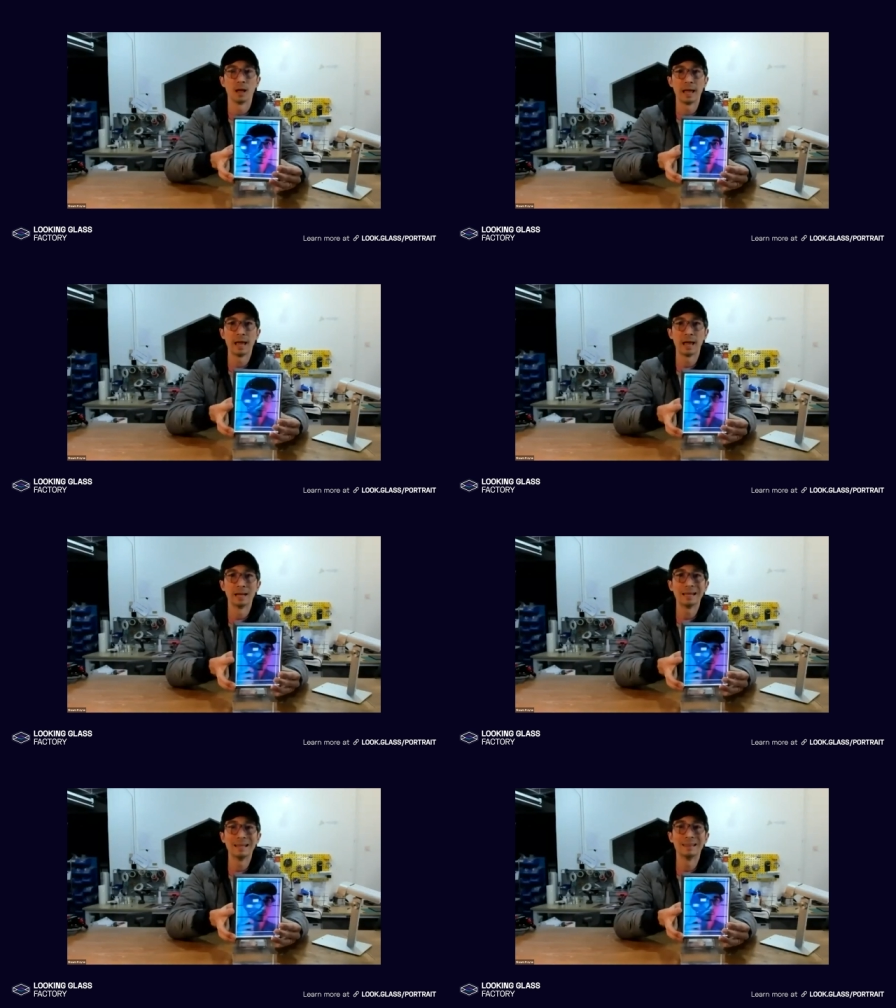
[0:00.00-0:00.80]

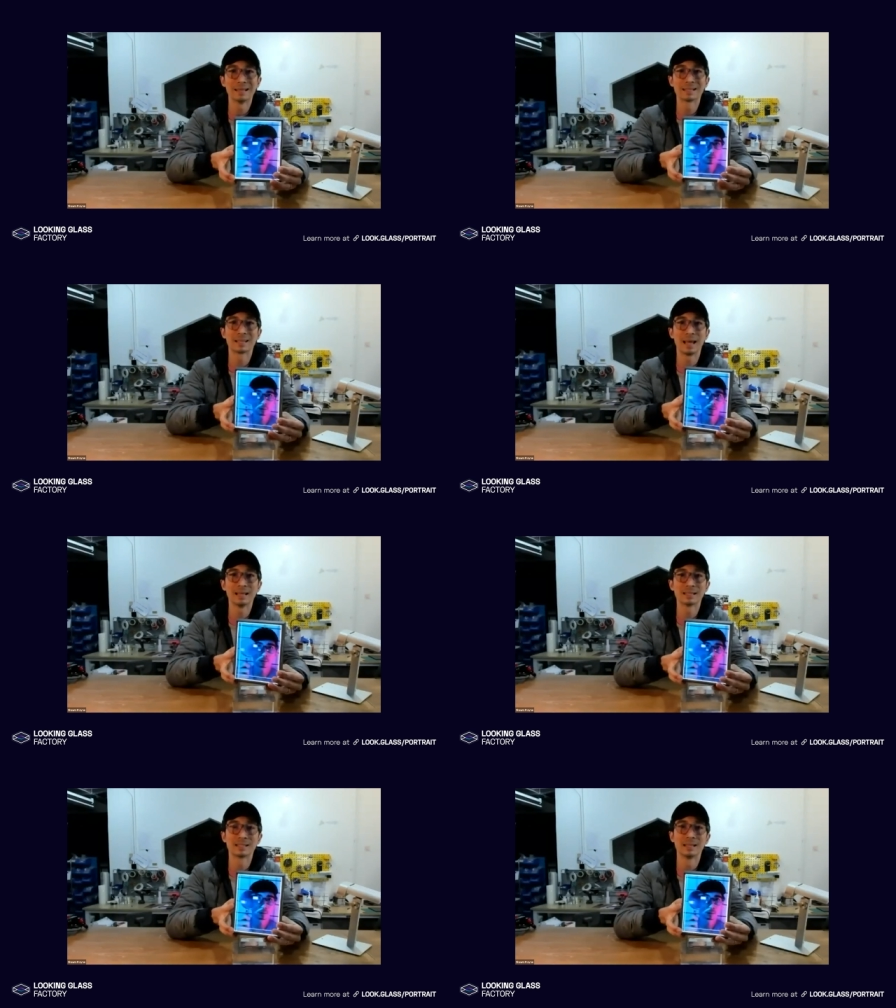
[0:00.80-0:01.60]
And in this
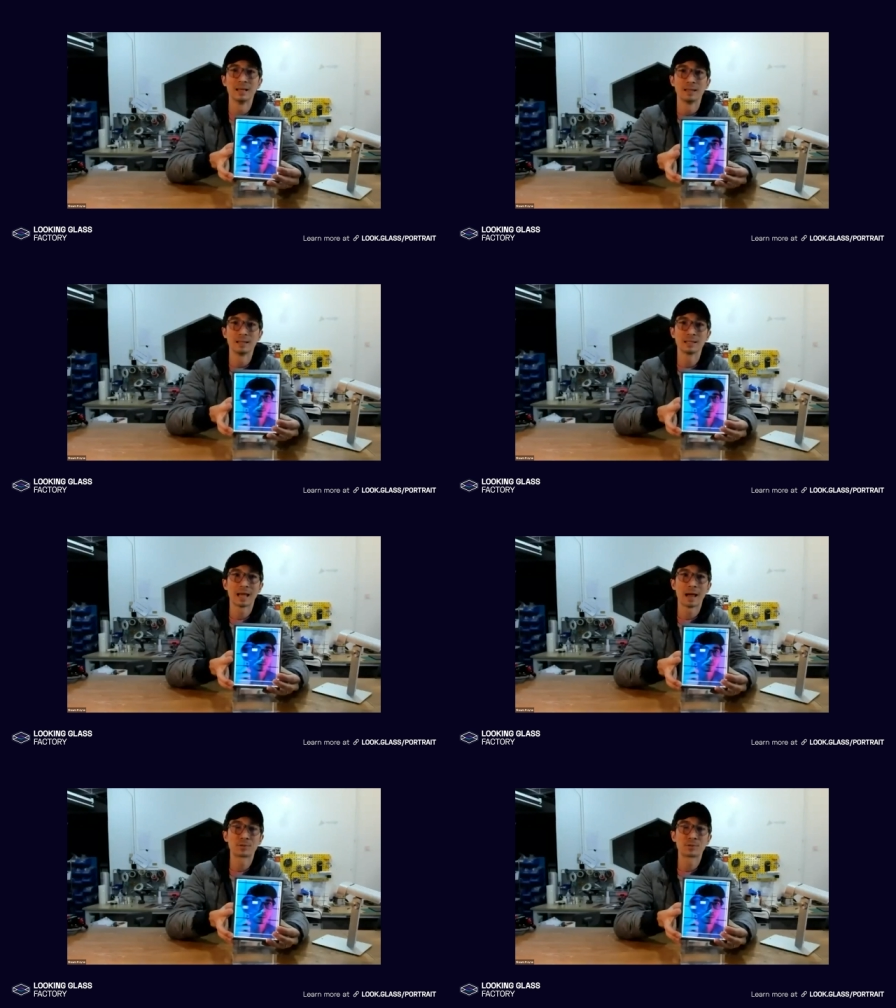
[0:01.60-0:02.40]
case, this
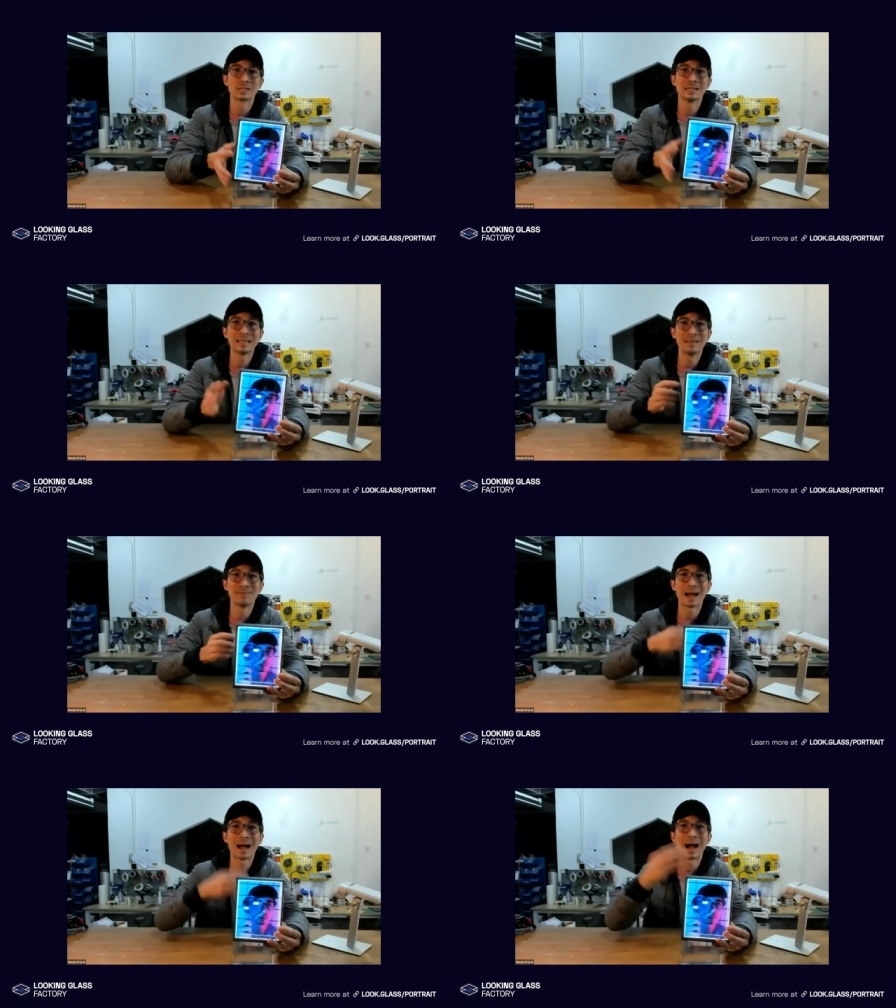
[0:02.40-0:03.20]
captures an
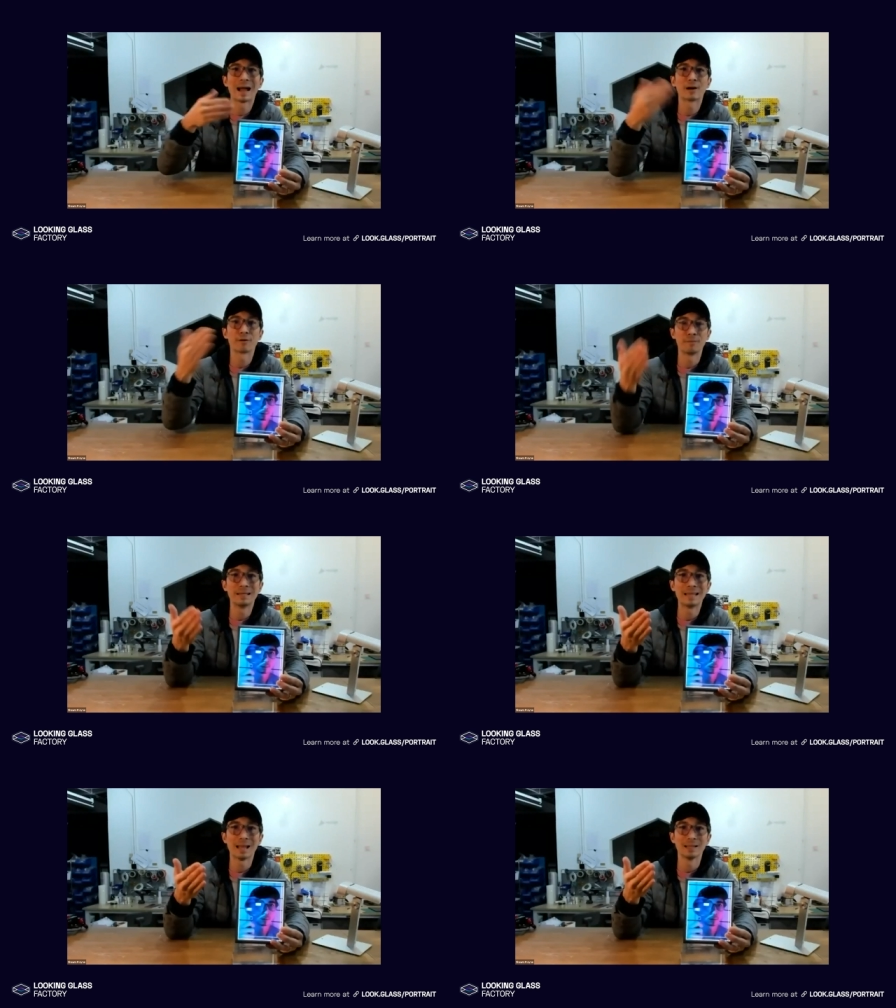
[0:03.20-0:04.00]
even higher
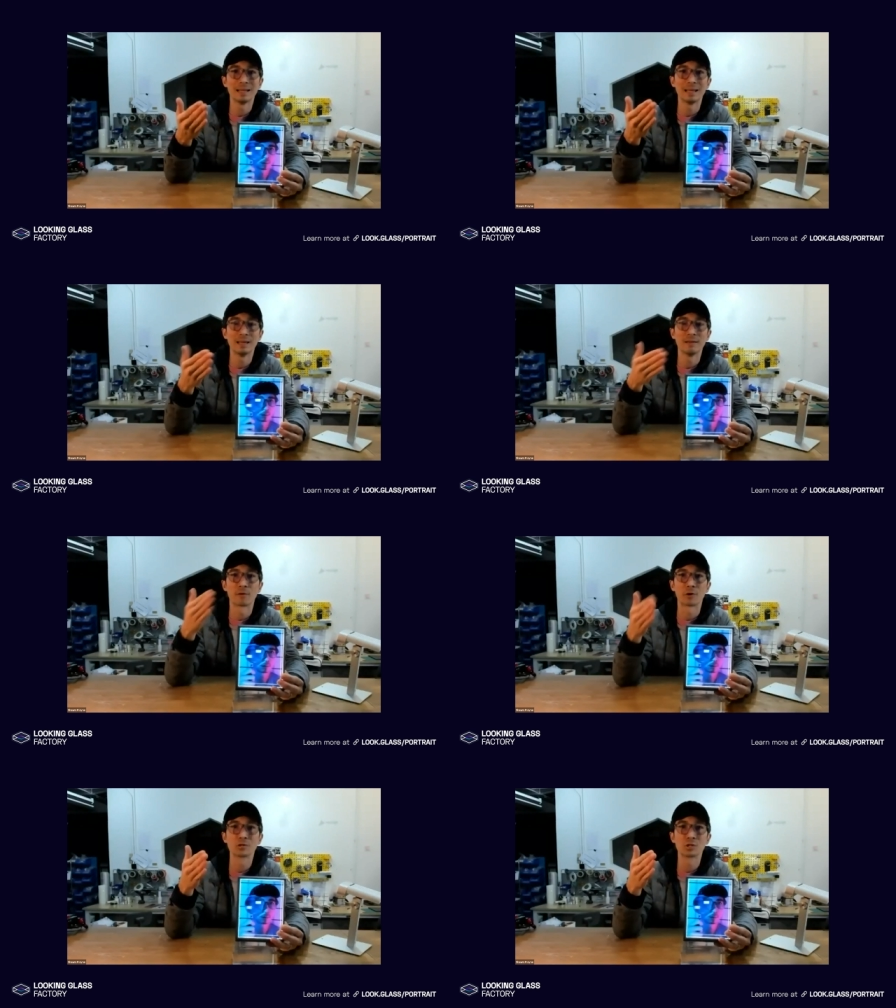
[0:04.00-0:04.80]
fidelity
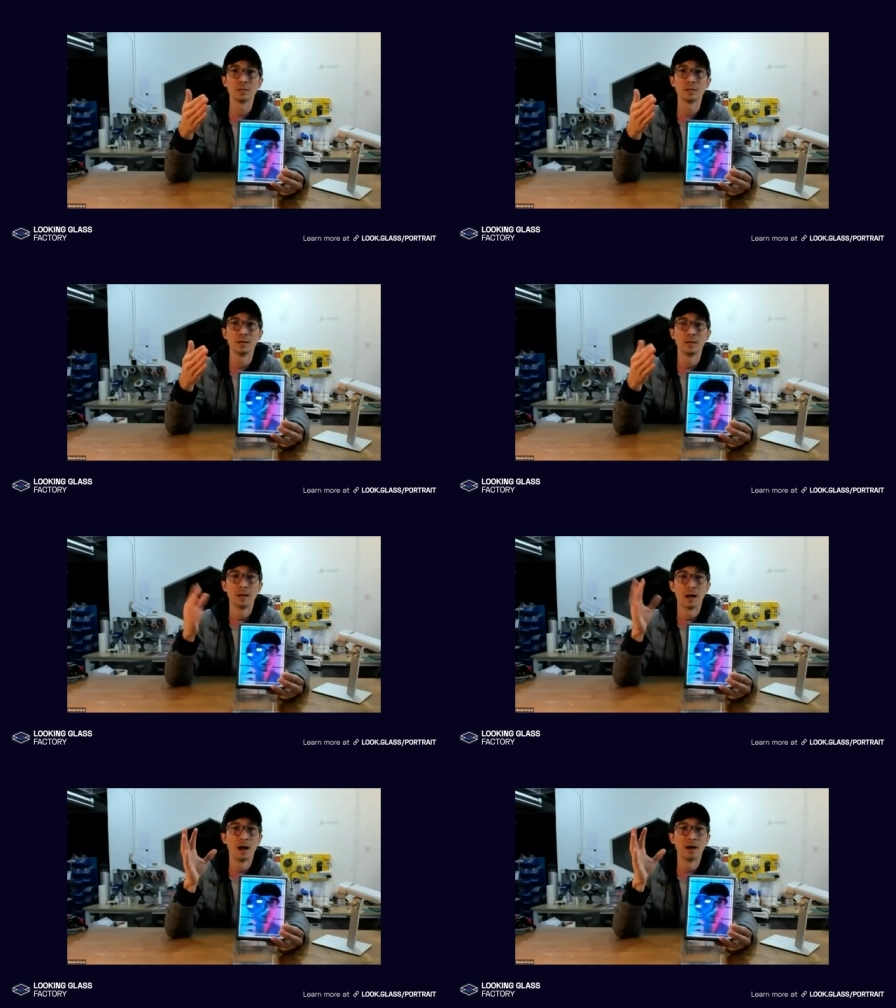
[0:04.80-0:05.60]
version
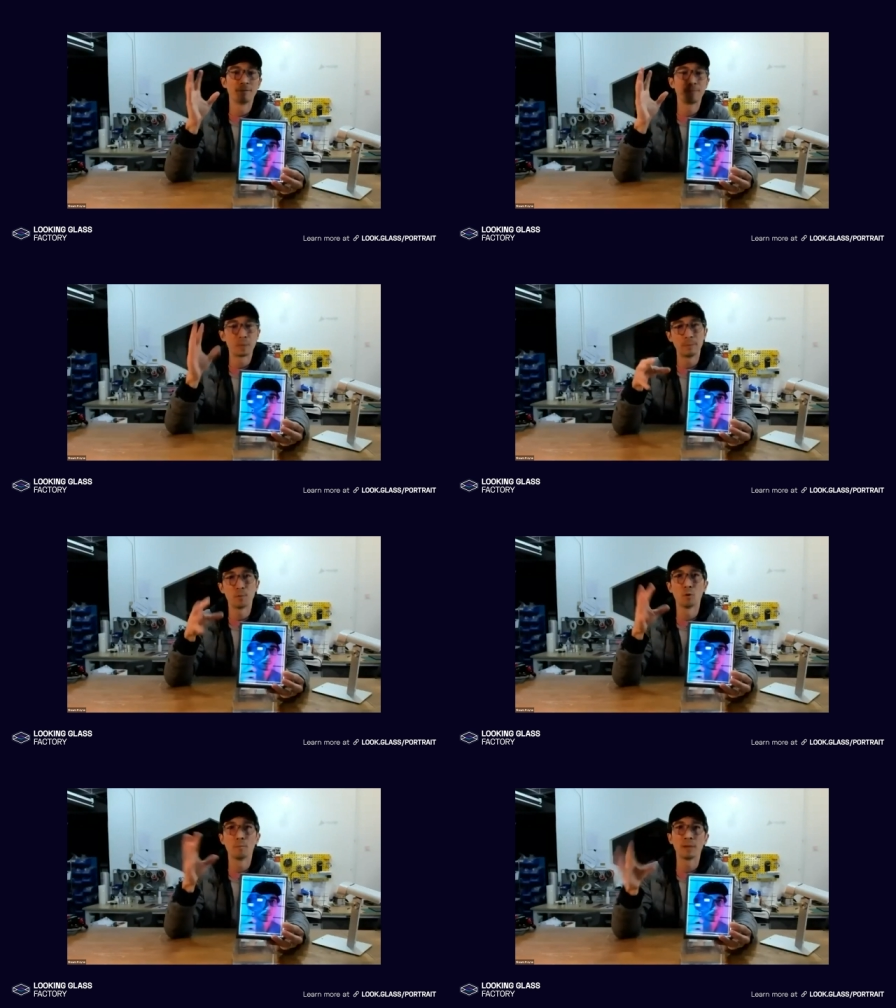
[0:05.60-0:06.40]
of
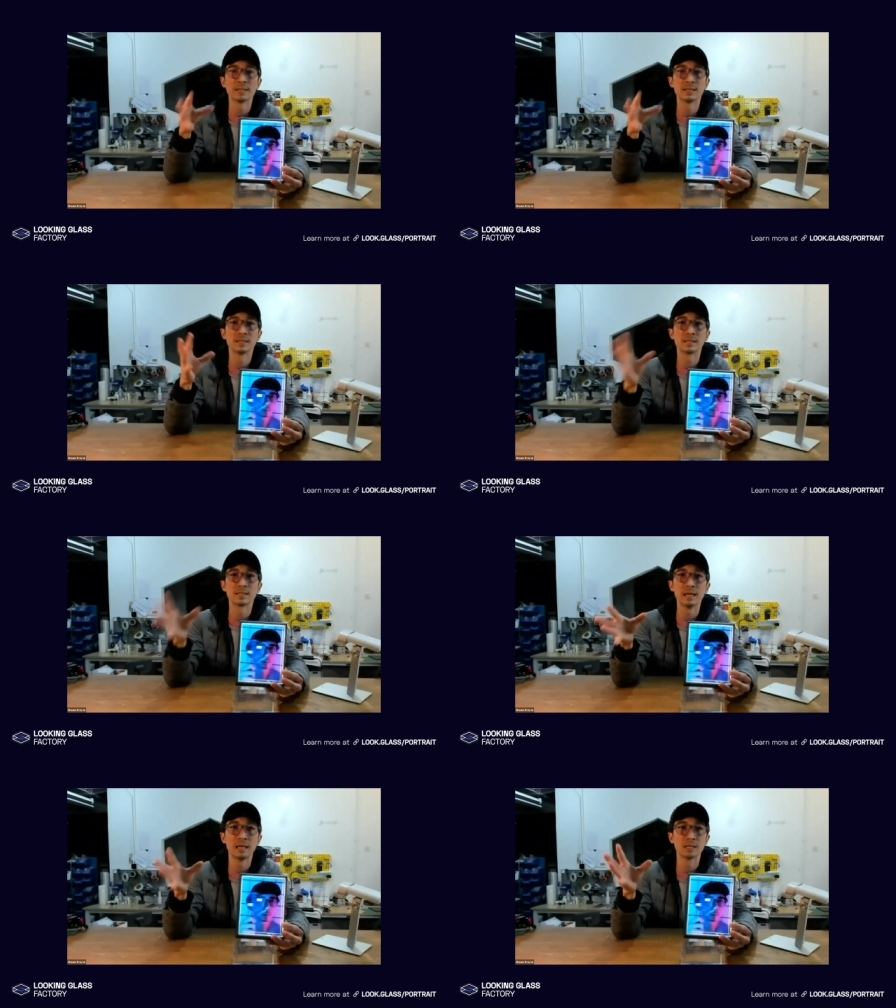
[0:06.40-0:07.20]
people, places,
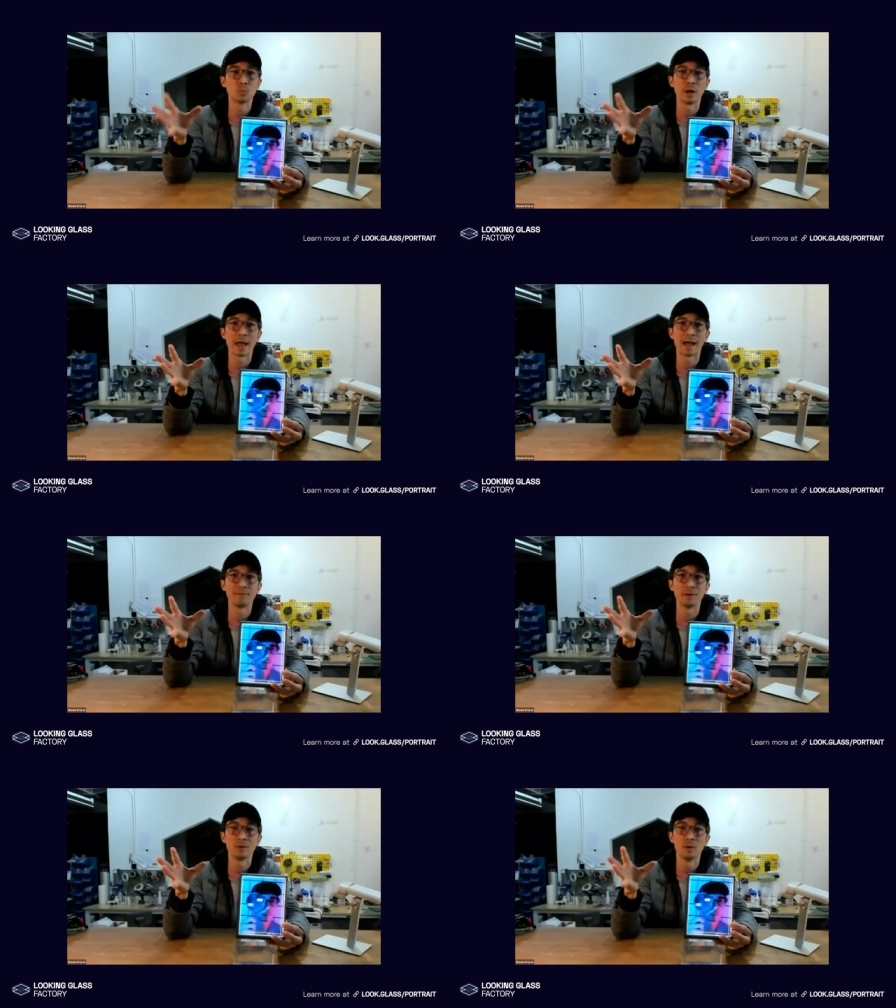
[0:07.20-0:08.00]
things, and what
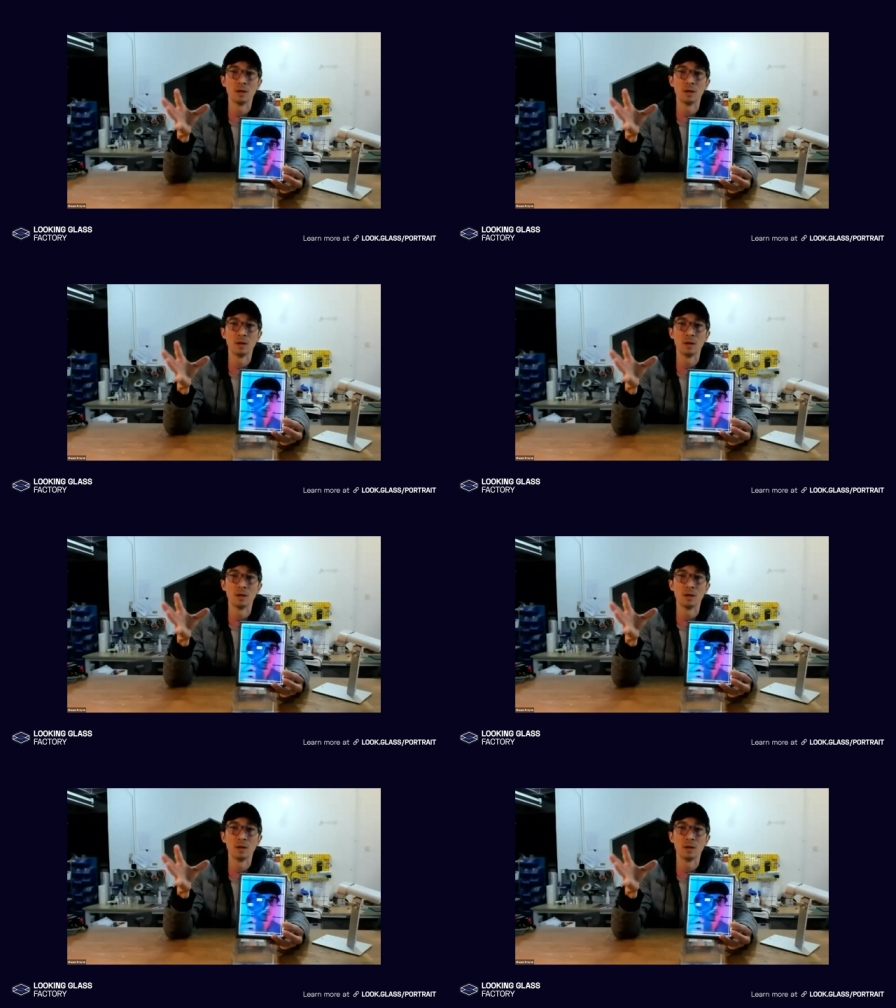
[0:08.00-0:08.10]
have you